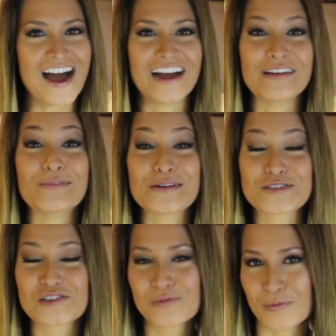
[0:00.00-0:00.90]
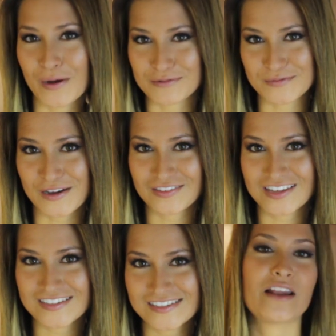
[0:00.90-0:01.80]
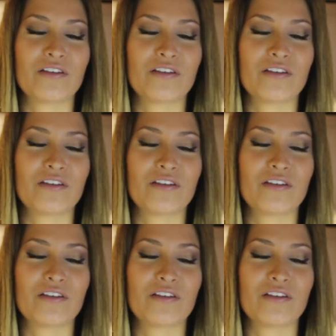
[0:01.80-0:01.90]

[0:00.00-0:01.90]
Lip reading: I am super pumped about this.